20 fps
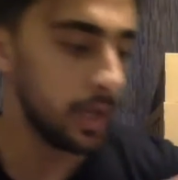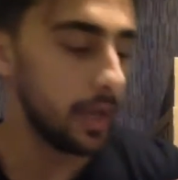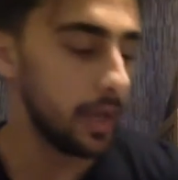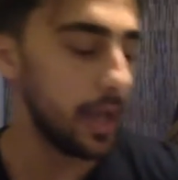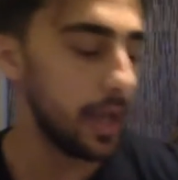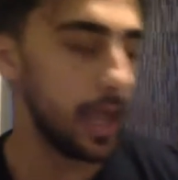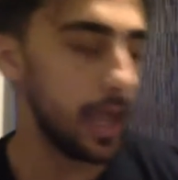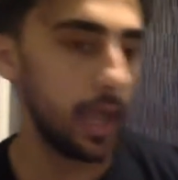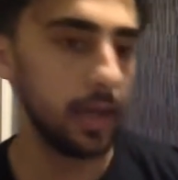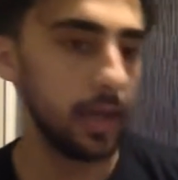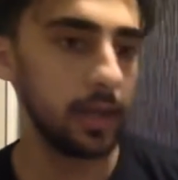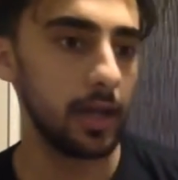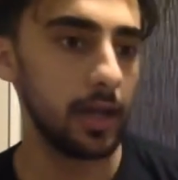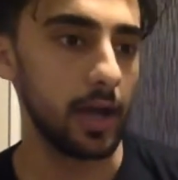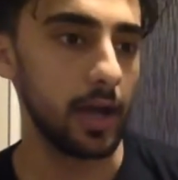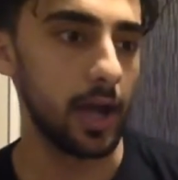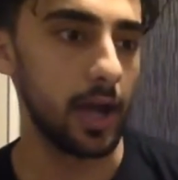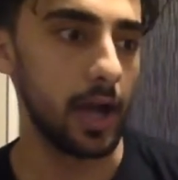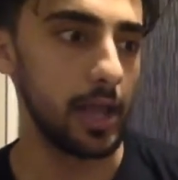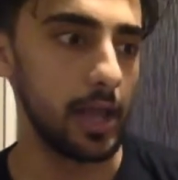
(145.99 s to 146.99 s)
And
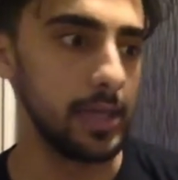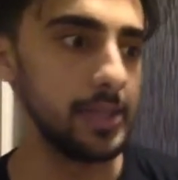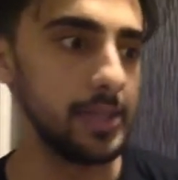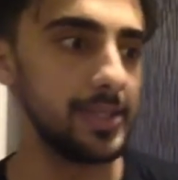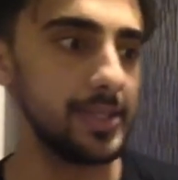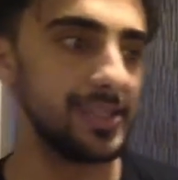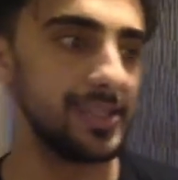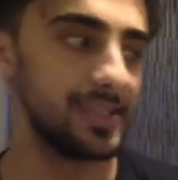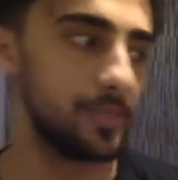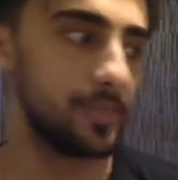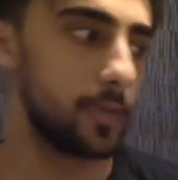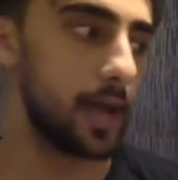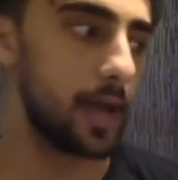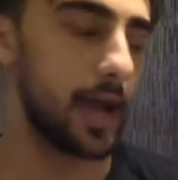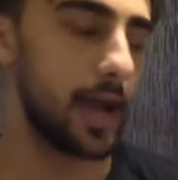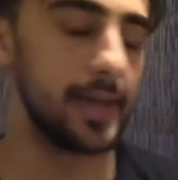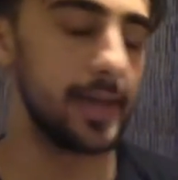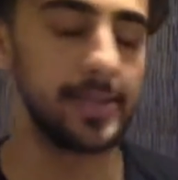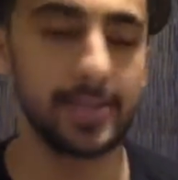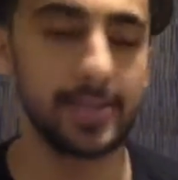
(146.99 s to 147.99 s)
Yeezy Supply
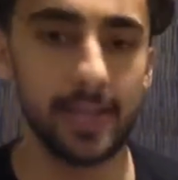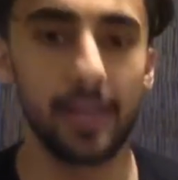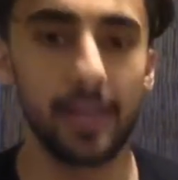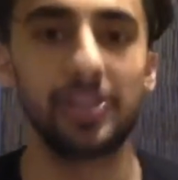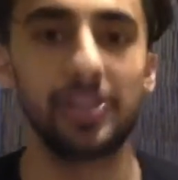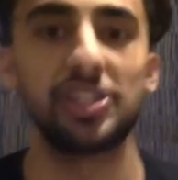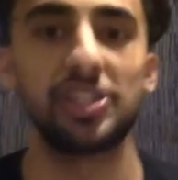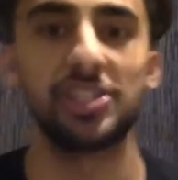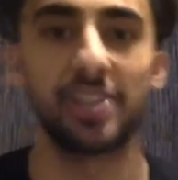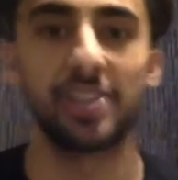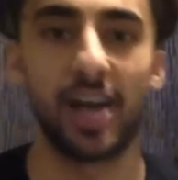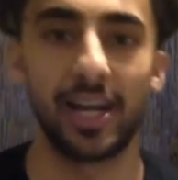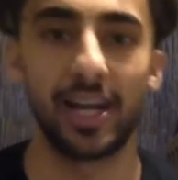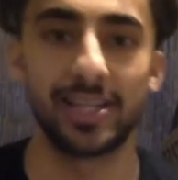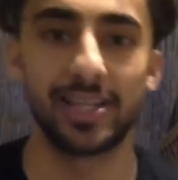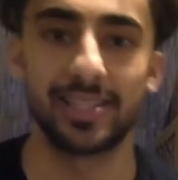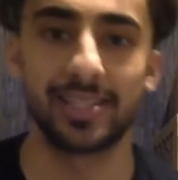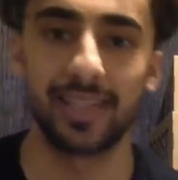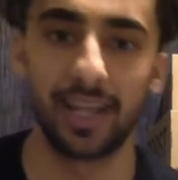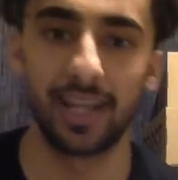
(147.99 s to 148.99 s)
is selling
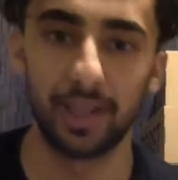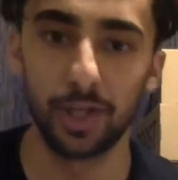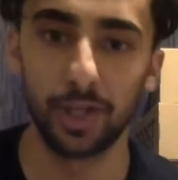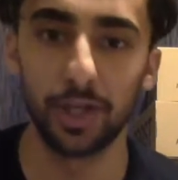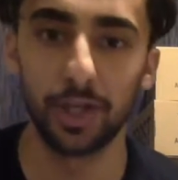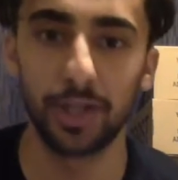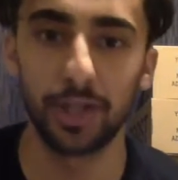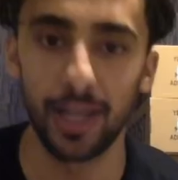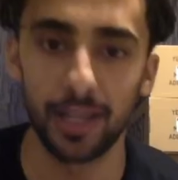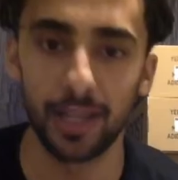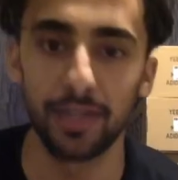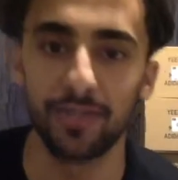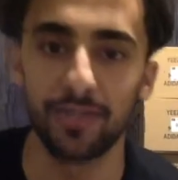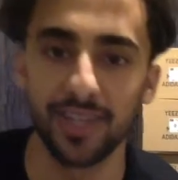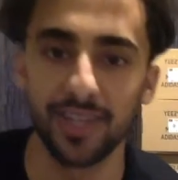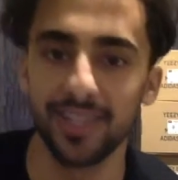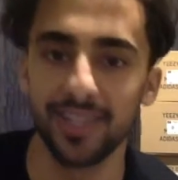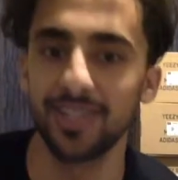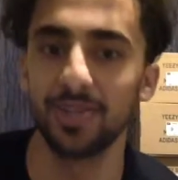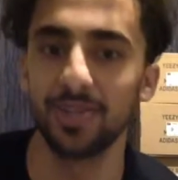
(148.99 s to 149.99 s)
socks that look like the
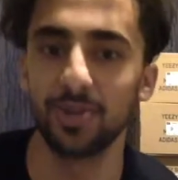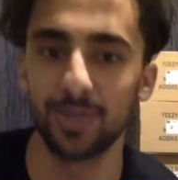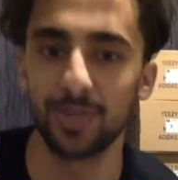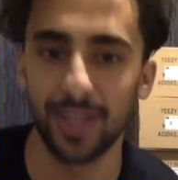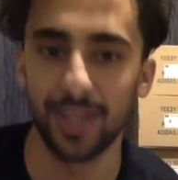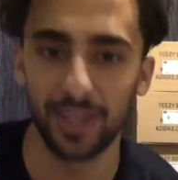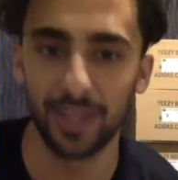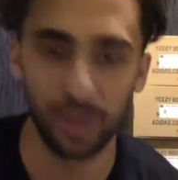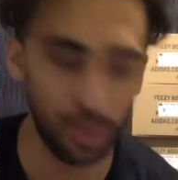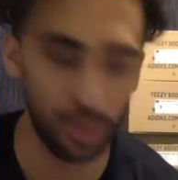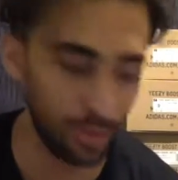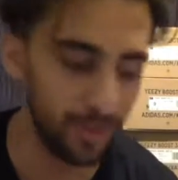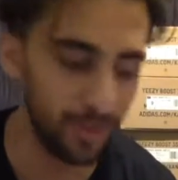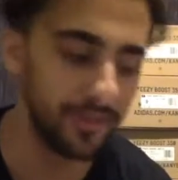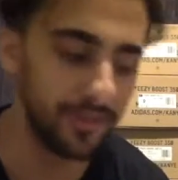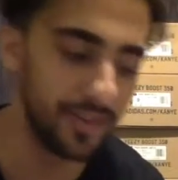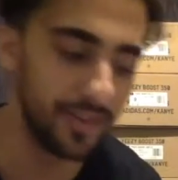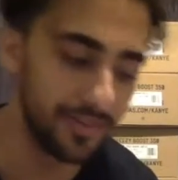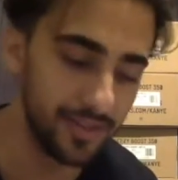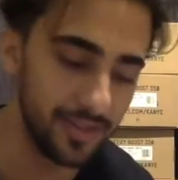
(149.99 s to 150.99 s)
V2s, like the
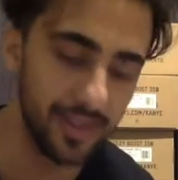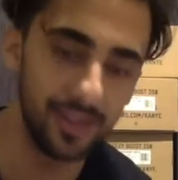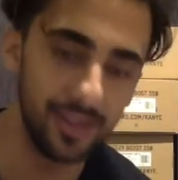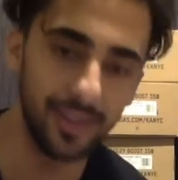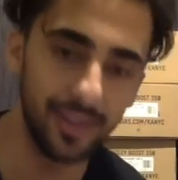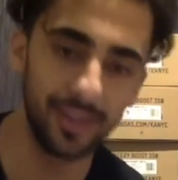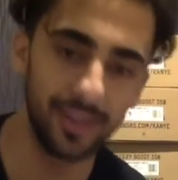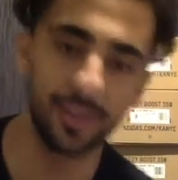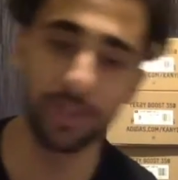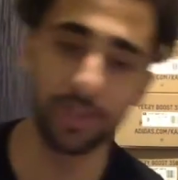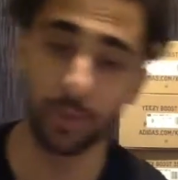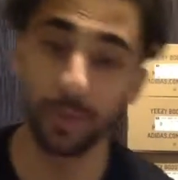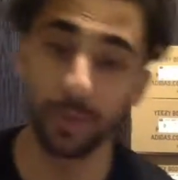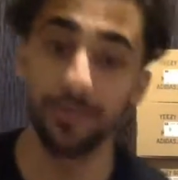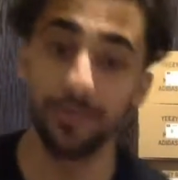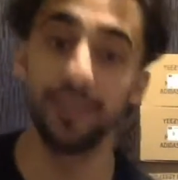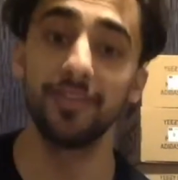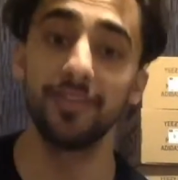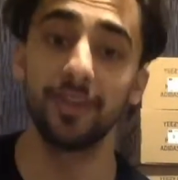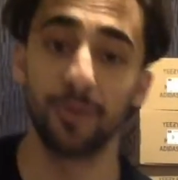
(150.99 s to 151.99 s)
350. There's
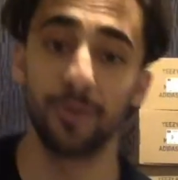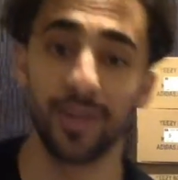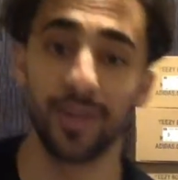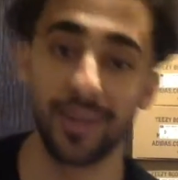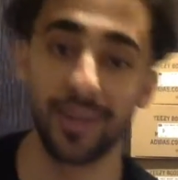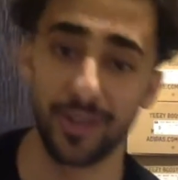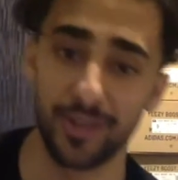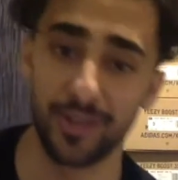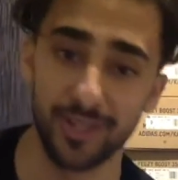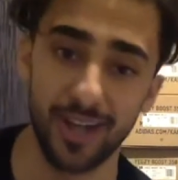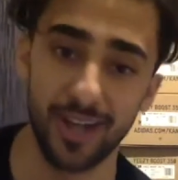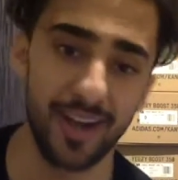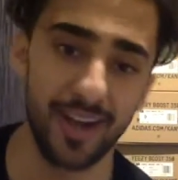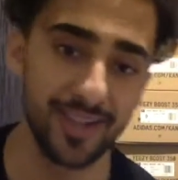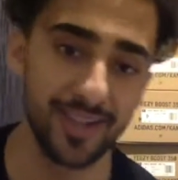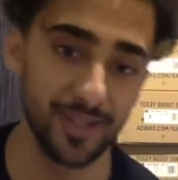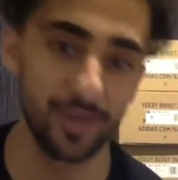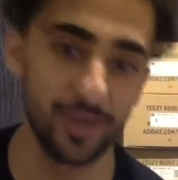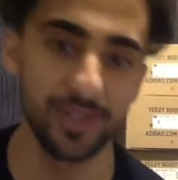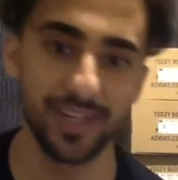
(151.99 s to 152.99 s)
350 written on the socks,
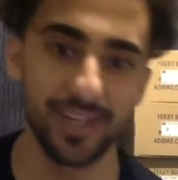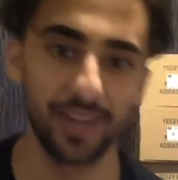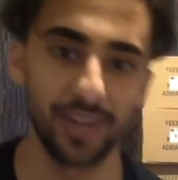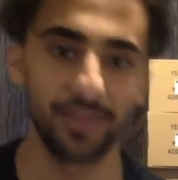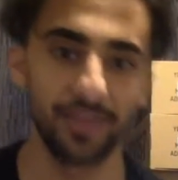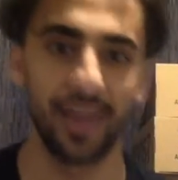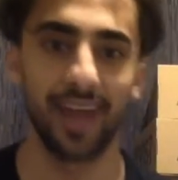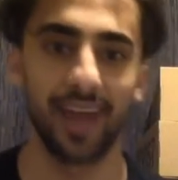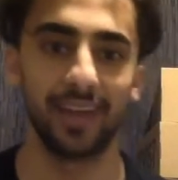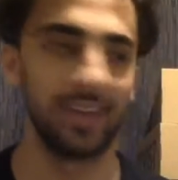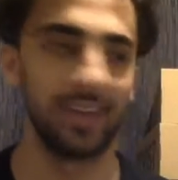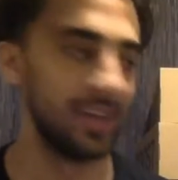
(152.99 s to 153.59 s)
so they're selling that.